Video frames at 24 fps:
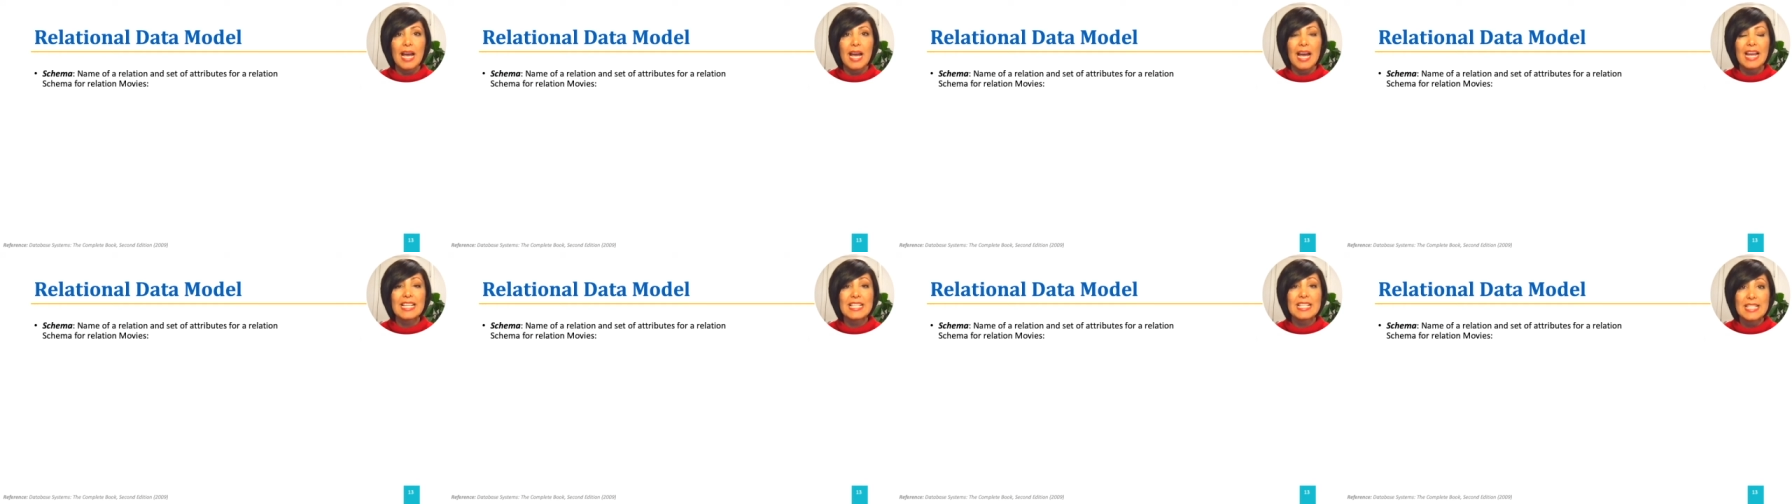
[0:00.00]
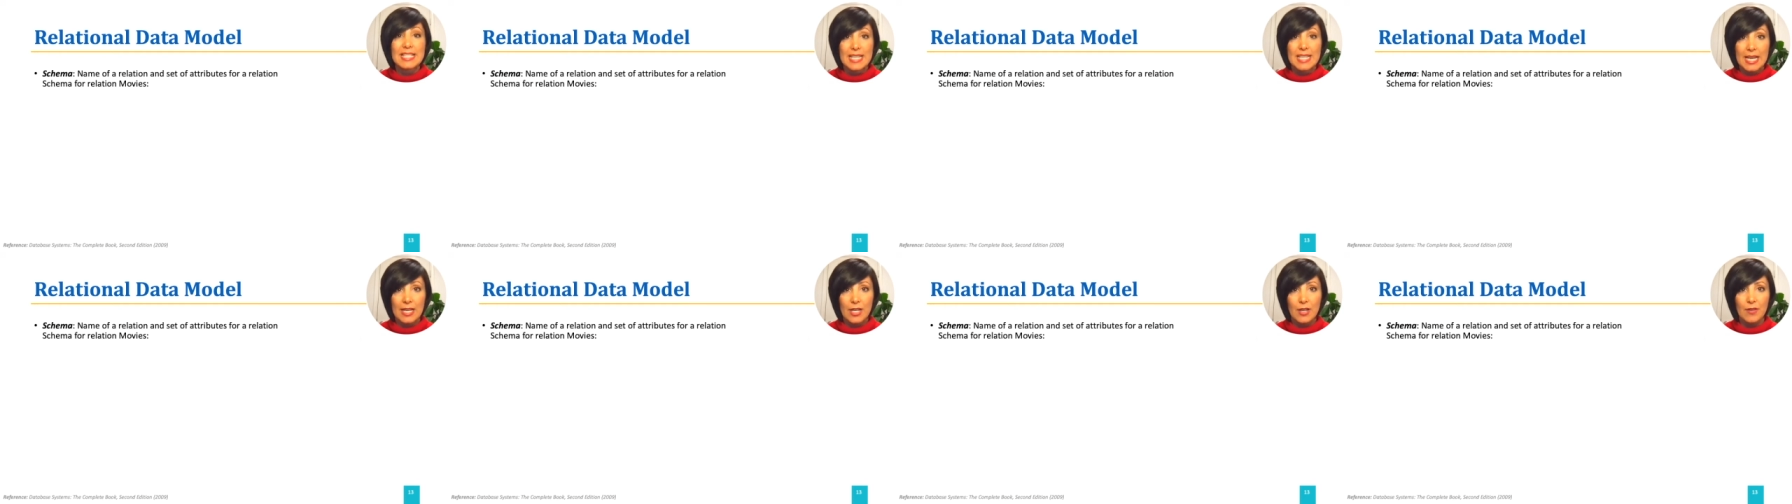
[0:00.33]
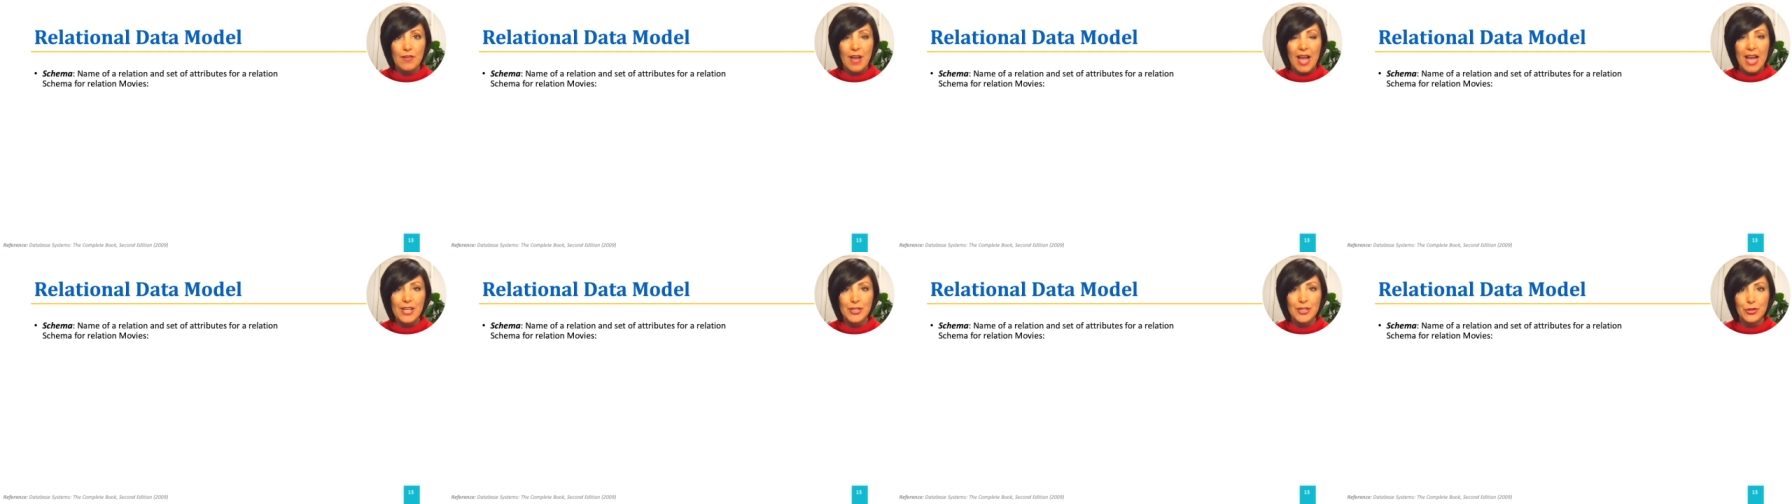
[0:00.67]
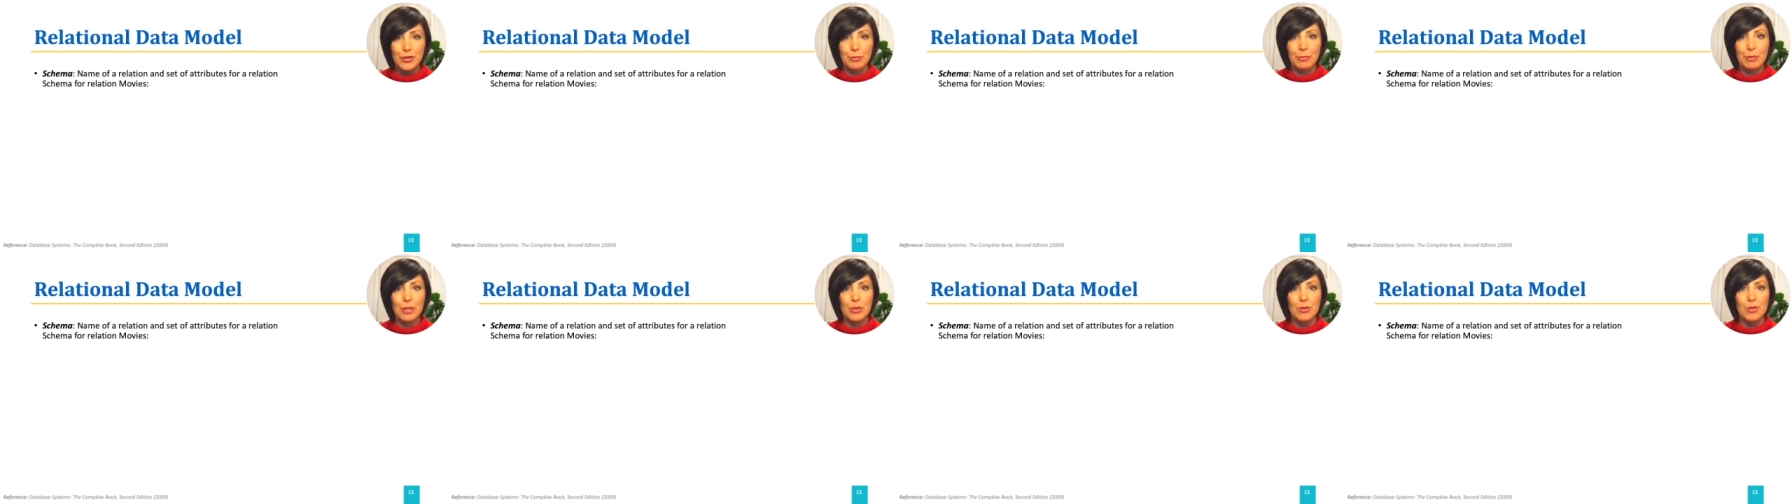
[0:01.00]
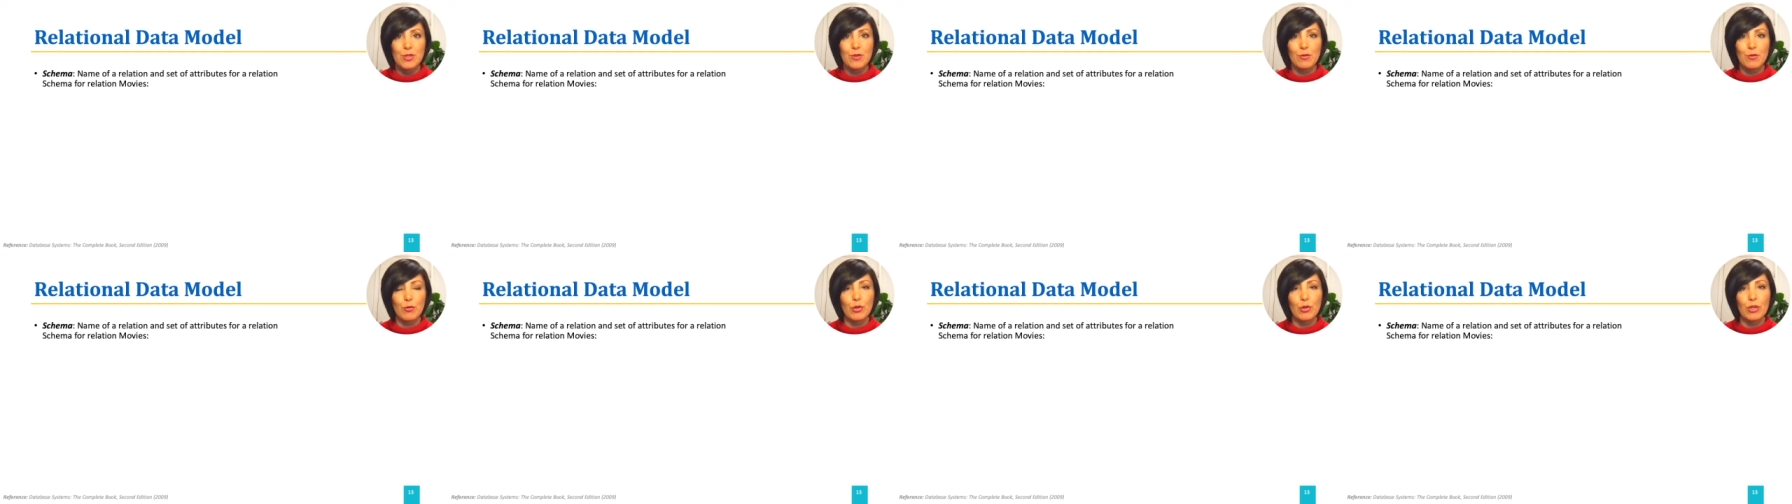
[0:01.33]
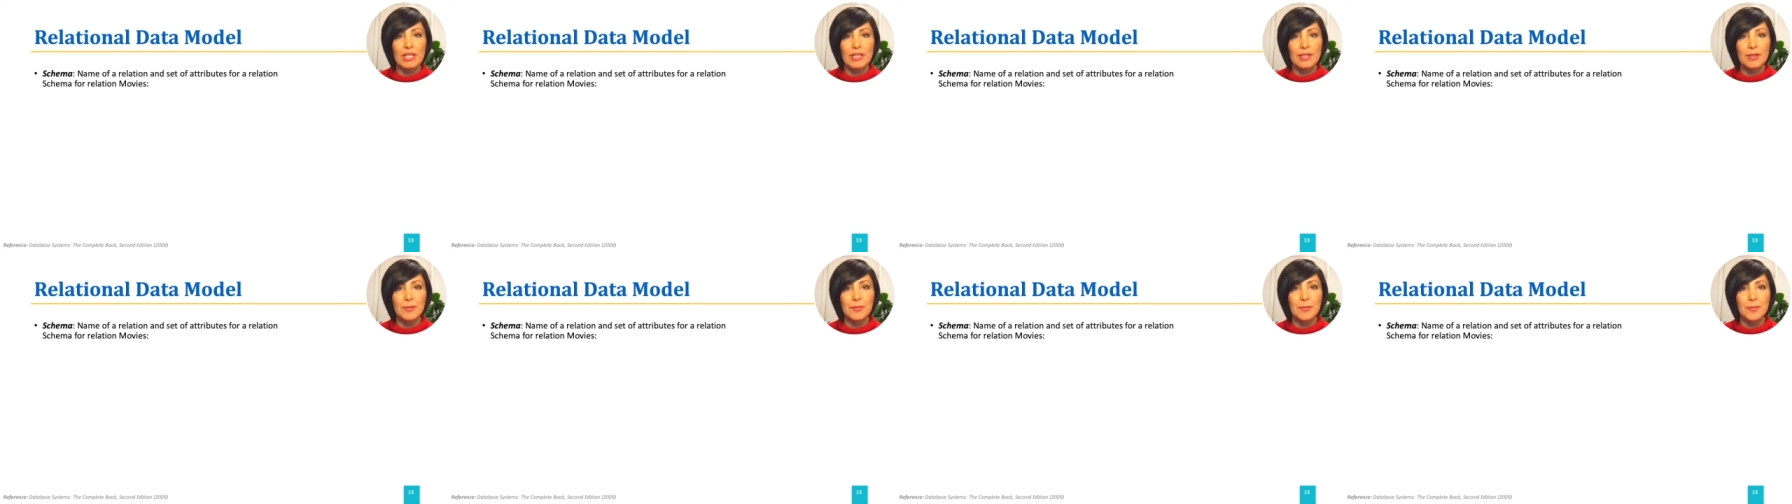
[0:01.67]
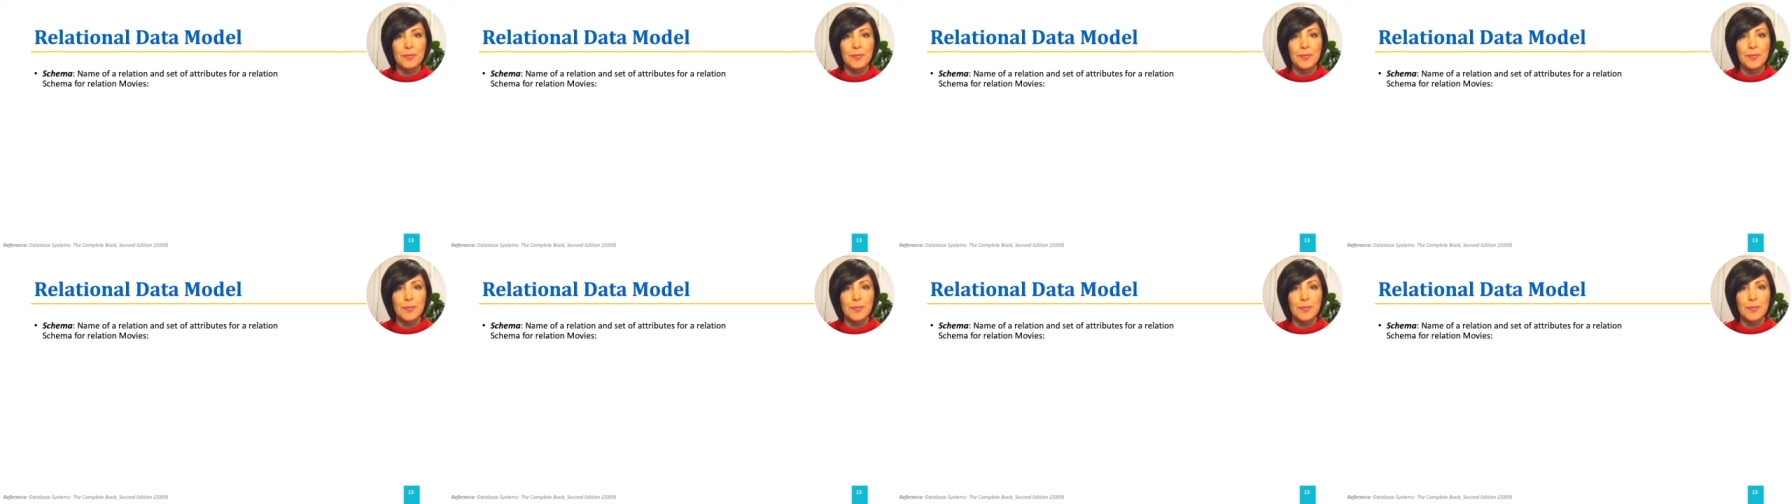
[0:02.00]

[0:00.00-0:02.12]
and a set of attributes for it.